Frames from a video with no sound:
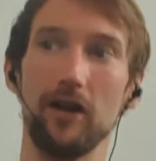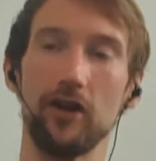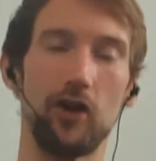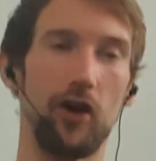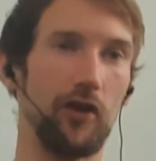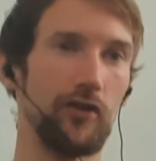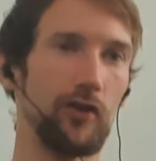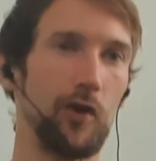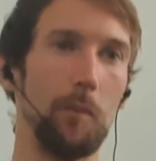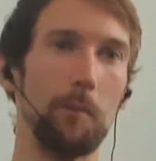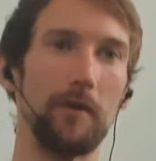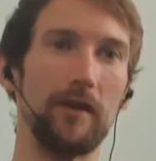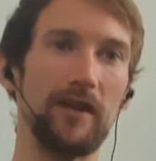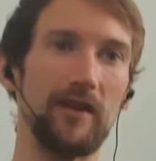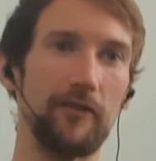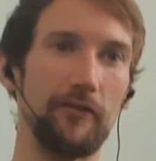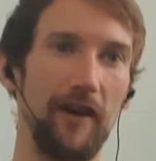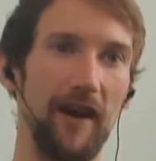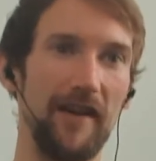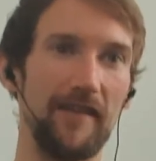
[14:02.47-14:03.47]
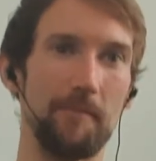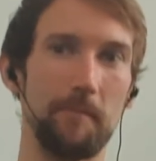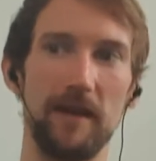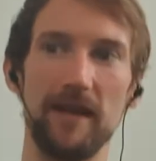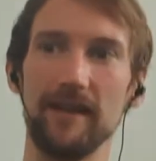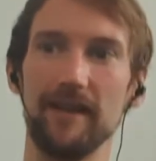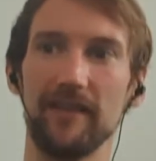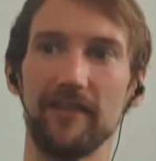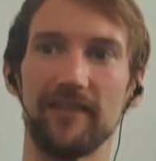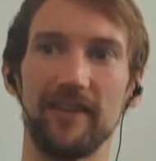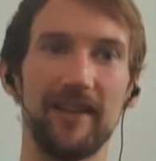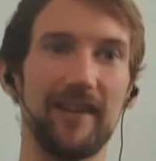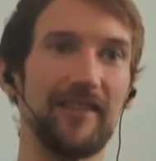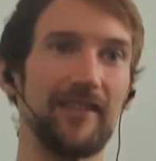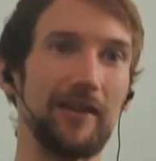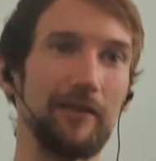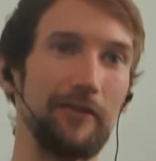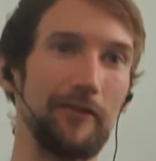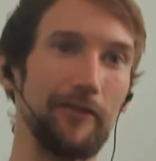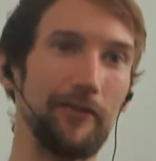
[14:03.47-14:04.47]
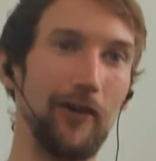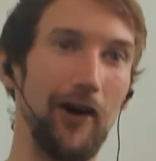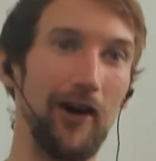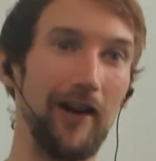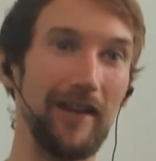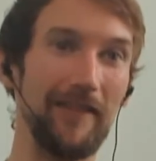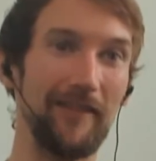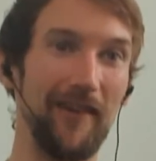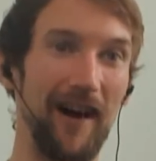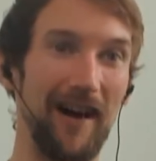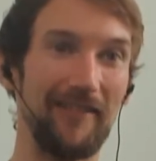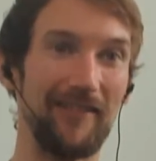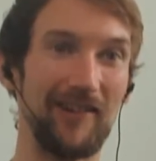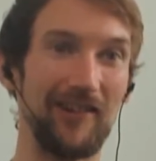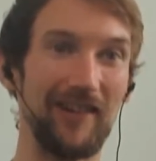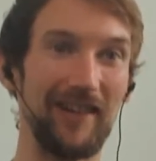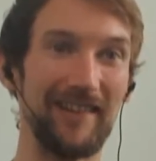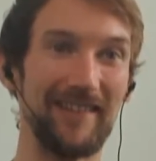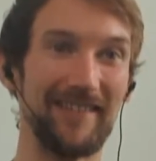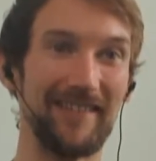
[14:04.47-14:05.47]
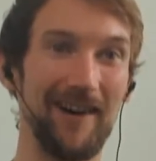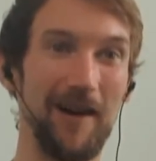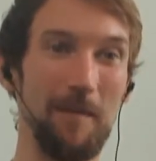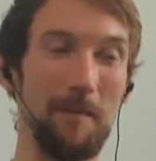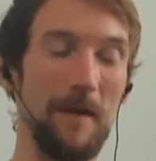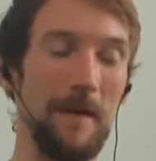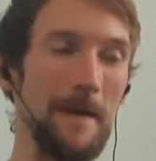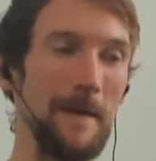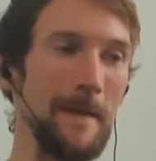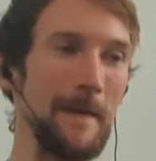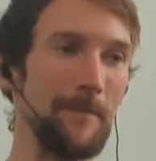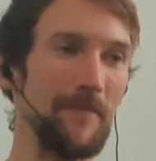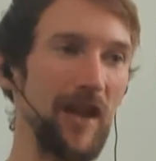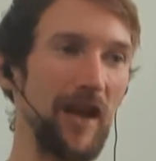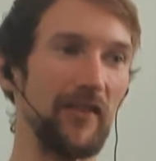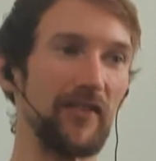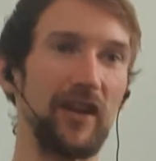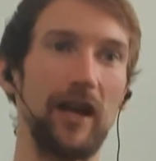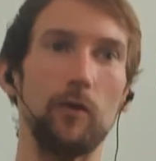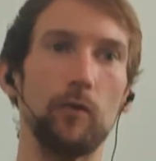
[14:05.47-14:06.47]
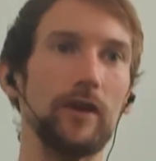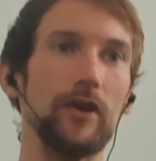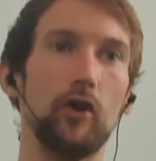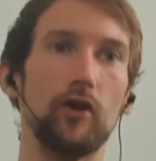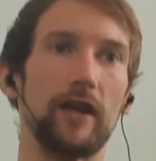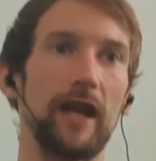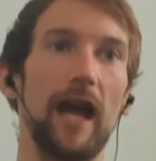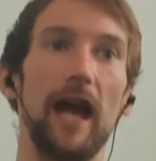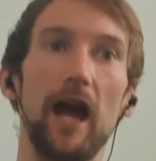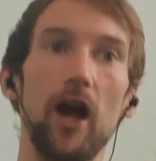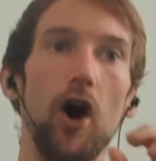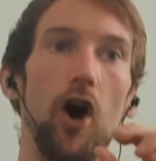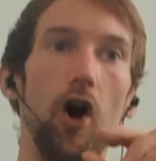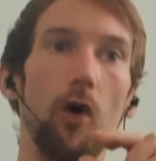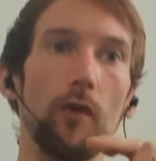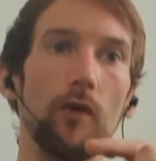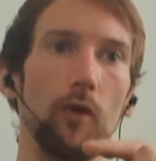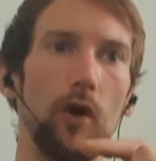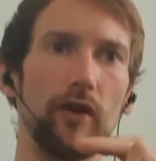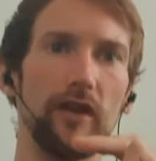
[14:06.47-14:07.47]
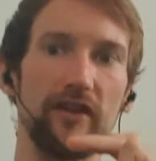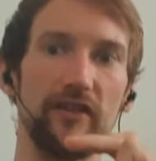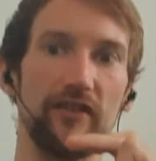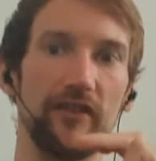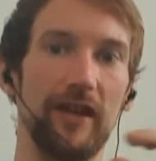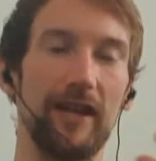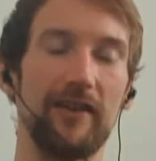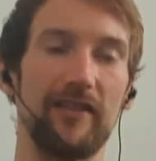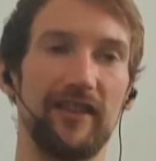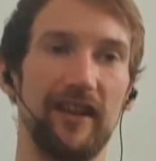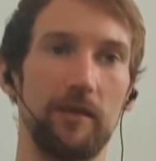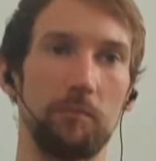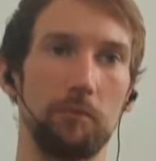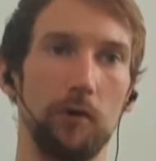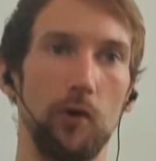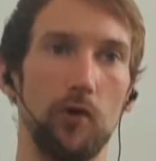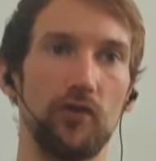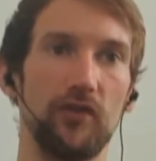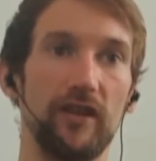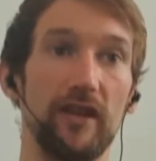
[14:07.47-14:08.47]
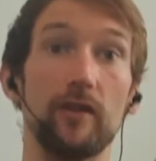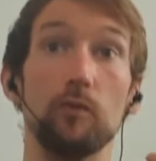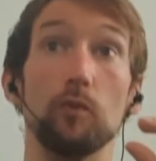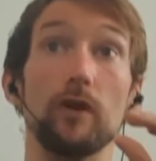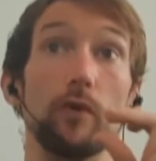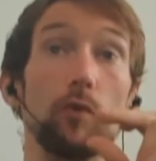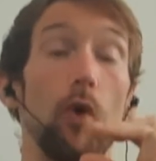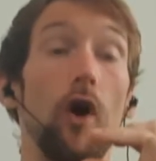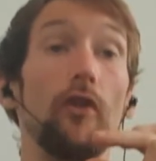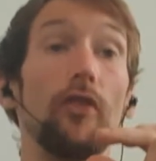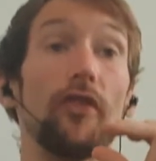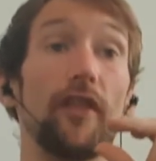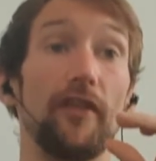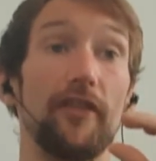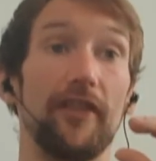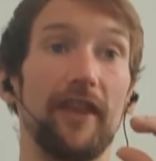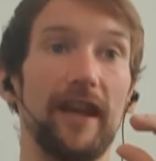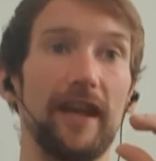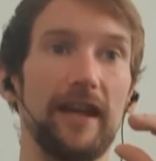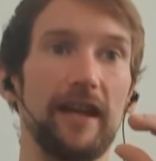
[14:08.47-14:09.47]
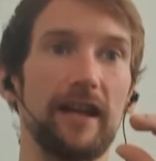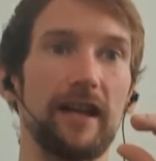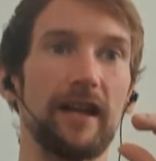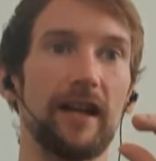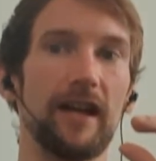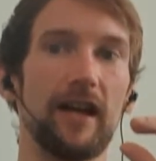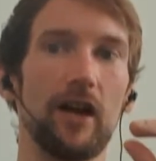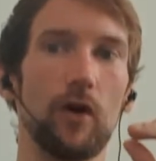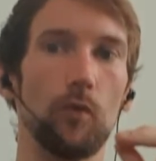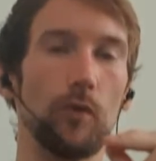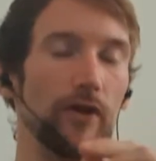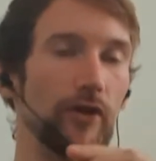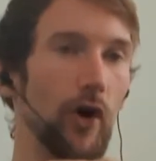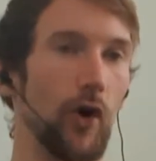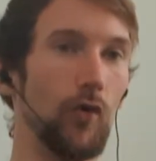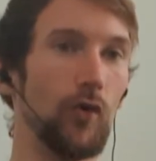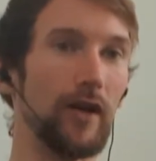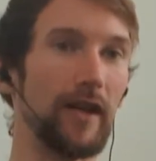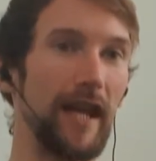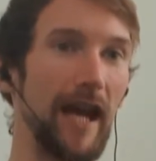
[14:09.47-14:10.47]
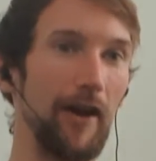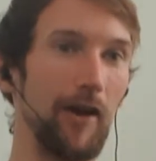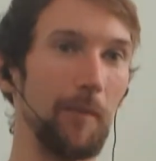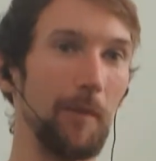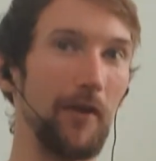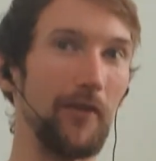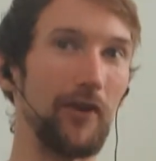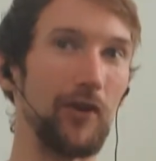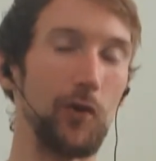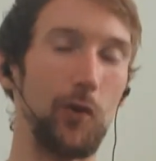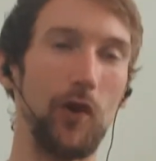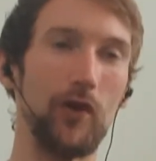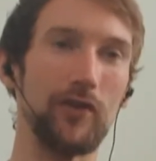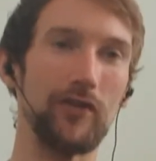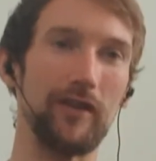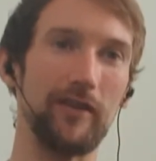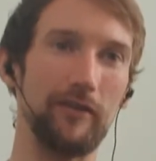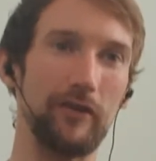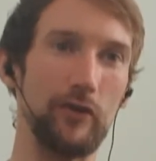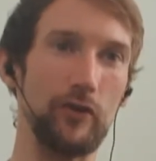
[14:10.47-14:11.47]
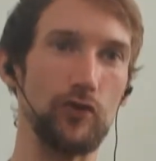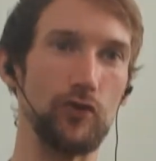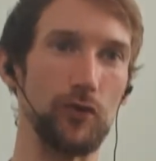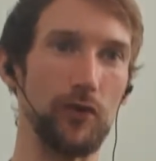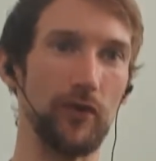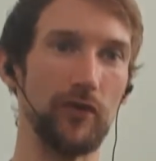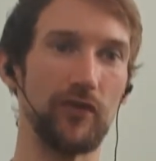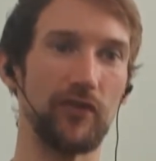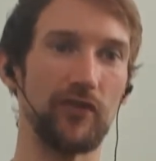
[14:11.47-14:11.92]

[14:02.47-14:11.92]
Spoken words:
Cost companies 5p. They'll sell it to you for 45 quid a tub. And it's like, we don't care. All we want is that it says protein. We want the thing. We don't care about the quality of nutrients,